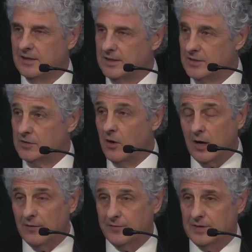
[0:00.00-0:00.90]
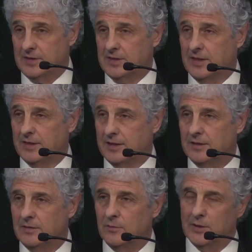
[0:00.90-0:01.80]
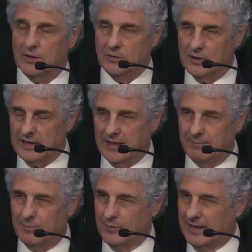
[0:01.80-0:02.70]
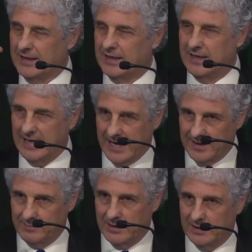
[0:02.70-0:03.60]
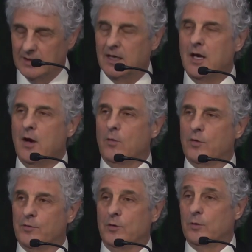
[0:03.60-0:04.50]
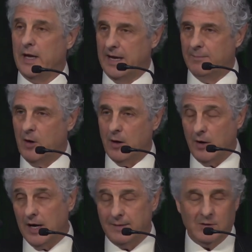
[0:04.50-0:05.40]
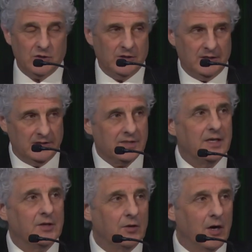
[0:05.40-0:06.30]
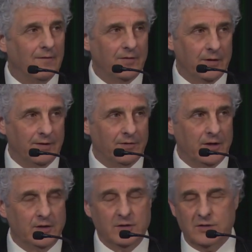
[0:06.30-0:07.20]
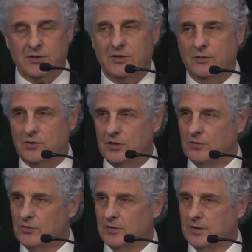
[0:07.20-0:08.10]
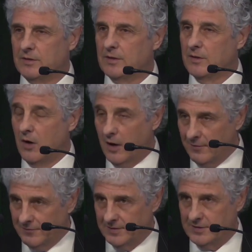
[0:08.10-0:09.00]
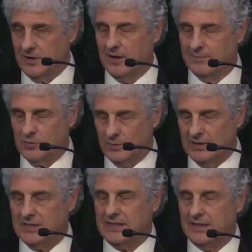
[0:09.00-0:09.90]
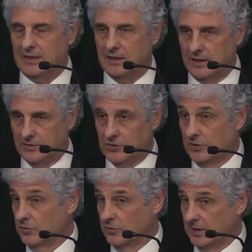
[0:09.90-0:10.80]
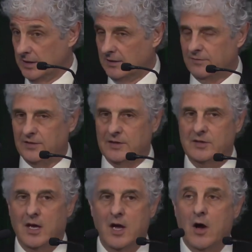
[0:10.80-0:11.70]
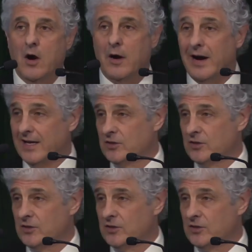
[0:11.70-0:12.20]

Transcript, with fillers: that is often studied when you look at brain anatomy through MRI machines that you're all very, very used to. Children, oftentimes, when you study young children, infants, are